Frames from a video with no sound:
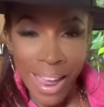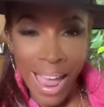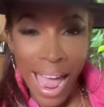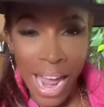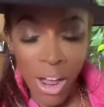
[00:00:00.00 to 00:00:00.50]

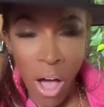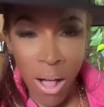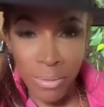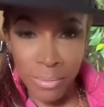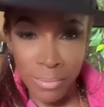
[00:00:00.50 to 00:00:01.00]
Hey,
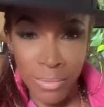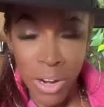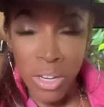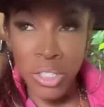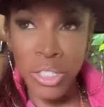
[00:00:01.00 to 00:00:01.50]
y'all.
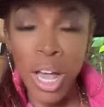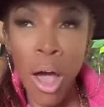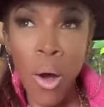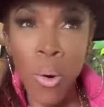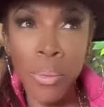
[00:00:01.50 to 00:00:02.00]

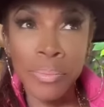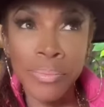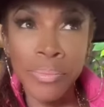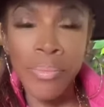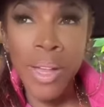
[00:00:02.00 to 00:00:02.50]
So
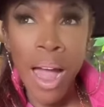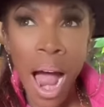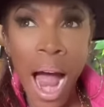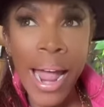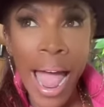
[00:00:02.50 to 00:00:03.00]

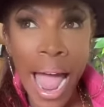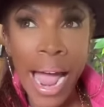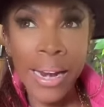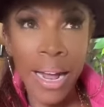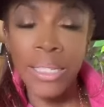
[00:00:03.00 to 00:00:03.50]
I
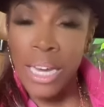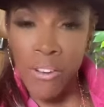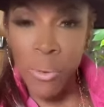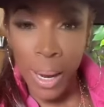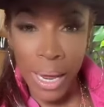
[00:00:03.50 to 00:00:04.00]
had a
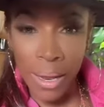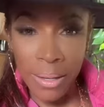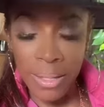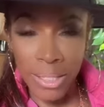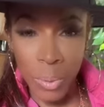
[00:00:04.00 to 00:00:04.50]
tough week
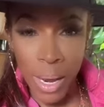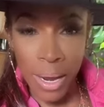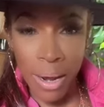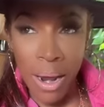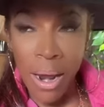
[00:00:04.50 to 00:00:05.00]
this week.
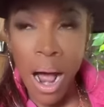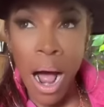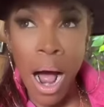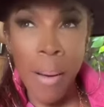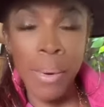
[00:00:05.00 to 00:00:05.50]

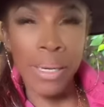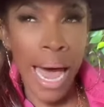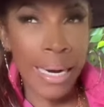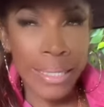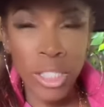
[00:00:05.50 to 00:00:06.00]
Um, a
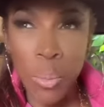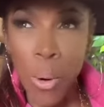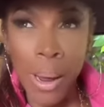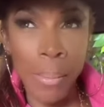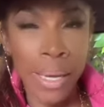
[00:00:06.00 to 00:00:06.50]
lot of
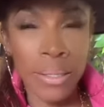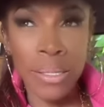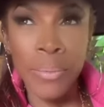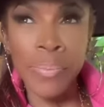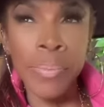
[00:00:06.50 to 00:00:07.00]

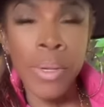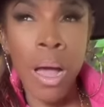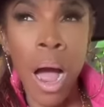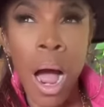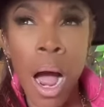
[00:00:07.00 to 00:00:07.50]
disappointments,
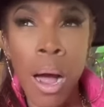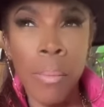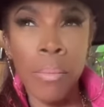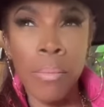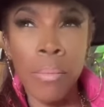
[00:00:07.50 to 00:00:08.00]

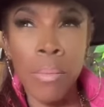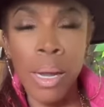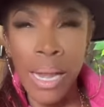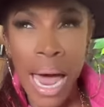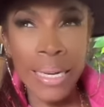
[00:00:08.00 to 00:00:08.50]
um, a
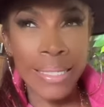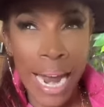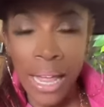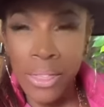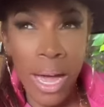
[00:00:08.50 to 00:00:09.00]
lot of
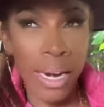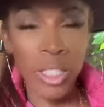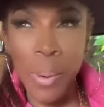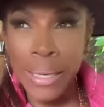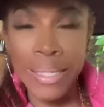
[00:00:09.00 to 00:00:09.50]
death,
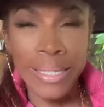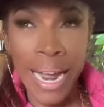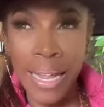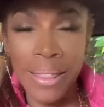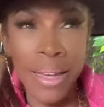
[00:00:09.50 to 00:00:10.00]
unexpected
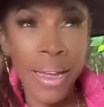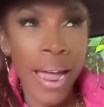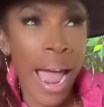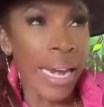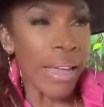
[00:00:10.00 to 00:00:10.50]
death.
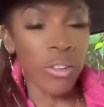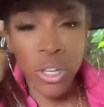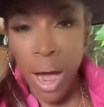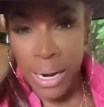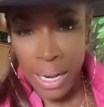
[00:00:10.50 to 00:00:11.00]
And even
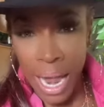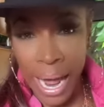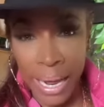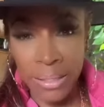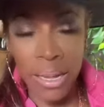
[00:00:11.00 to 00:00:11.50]
talking to
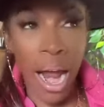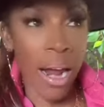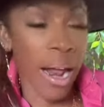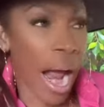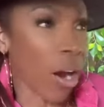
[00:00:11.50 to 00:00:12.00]
clients,
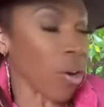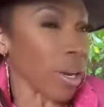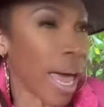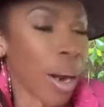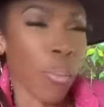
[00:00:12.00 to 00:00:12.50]
I, I heard a
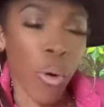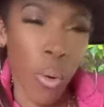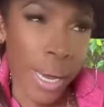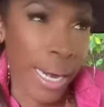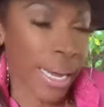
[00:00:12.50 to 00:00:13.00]
lot of
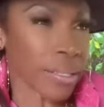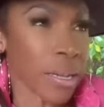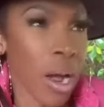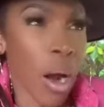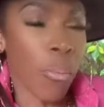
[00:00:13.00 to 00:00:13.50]
brokenness,
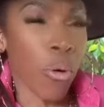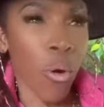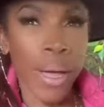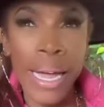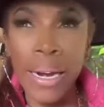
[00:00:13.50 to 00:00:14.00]

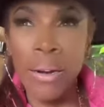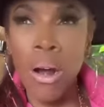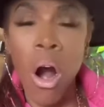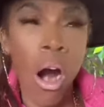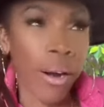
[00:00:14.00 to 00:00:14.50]
broken
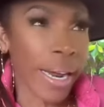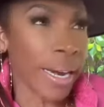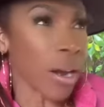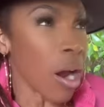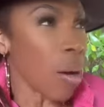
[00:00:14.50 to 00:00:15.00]

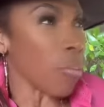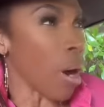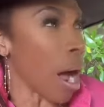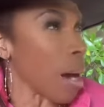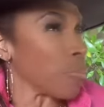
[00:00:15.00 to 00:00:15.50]
hearted,
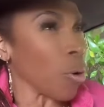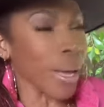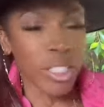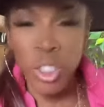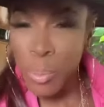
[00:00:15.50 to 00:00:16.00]
um,
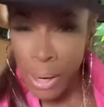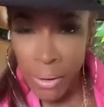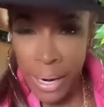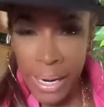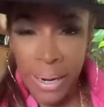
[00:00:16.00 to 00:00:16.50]
broken
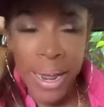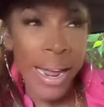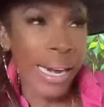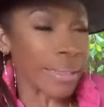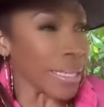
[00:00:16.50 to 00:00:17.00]
spirited.
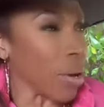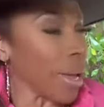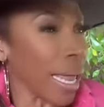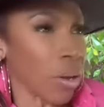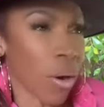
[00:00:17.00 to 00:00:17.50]
And I was like,
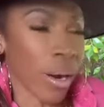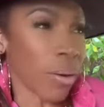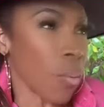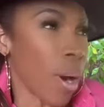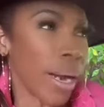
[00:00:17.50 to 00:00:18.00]
okay, Lord,
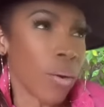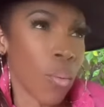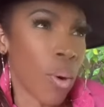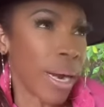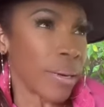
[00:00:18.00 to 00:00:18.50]
what,
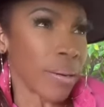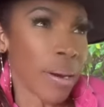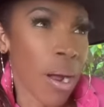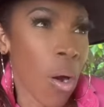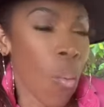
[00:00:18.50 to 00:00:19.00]
what,
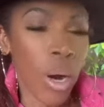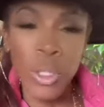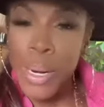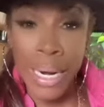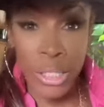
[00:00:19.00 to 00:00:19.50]
what do
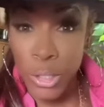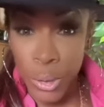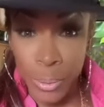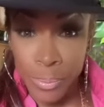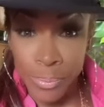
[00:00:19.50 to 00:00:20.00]
we need to
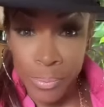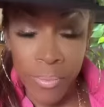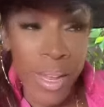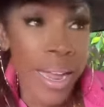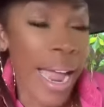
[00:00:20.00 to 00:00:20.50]
do?
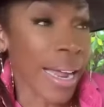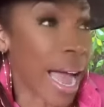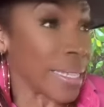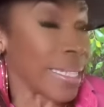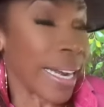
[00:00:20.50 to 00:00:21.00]
And
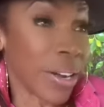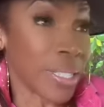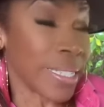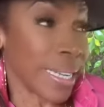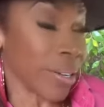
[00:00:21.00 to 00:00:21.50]
God said, here's
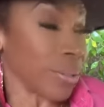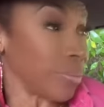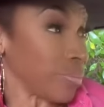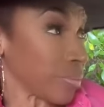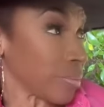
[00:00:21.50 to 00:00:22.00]
the deal.
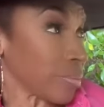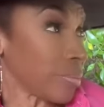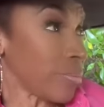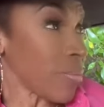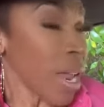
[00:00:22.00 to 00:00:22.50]

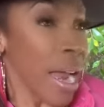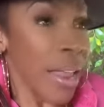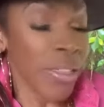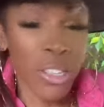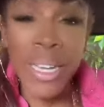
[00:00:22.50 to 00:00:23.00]

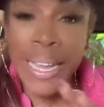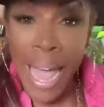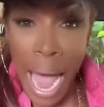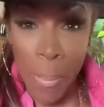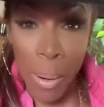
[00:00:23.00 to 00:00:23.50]
There's a
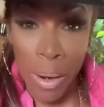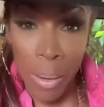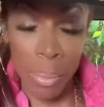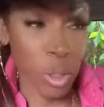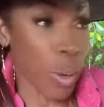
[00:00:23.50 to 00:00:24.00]
gap
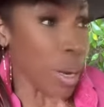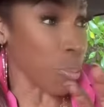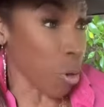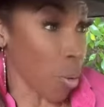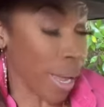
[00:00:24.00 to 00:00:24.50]
between
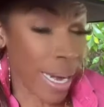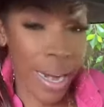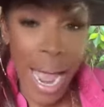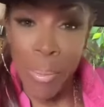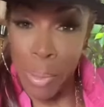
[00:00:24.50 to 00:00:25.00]
broken
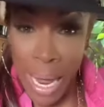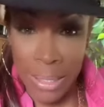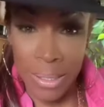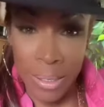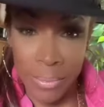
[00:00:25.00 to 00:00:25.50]
and
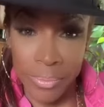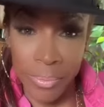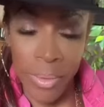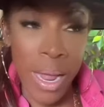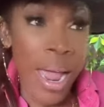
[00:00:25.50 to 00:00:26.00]
blessed.
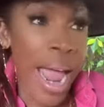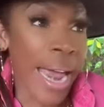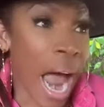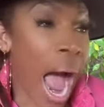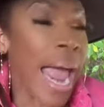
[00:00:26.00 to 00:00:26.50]

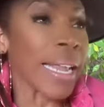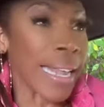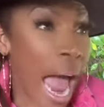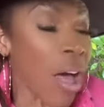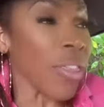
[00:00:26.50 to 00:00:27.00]
And I
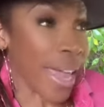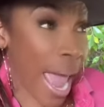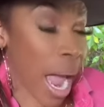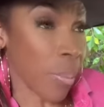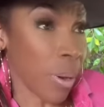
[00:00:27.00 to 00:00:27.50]
allow the
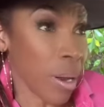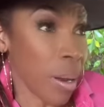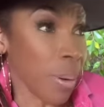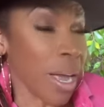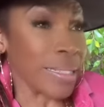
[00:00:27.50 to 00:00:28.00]
gap
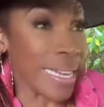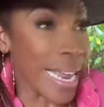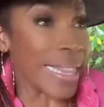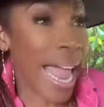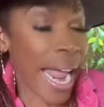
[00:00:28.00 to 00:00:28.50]
because
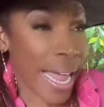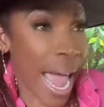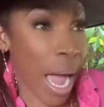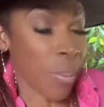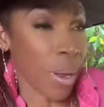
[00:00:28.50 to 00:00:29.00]
in that
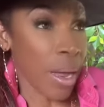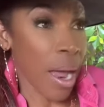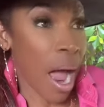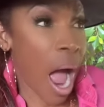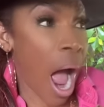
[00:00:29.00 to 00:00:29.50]
gap,
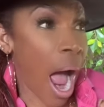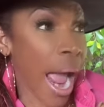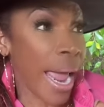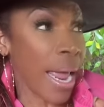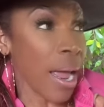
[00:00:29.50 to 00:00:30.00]

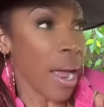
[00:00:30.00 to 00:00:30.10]
I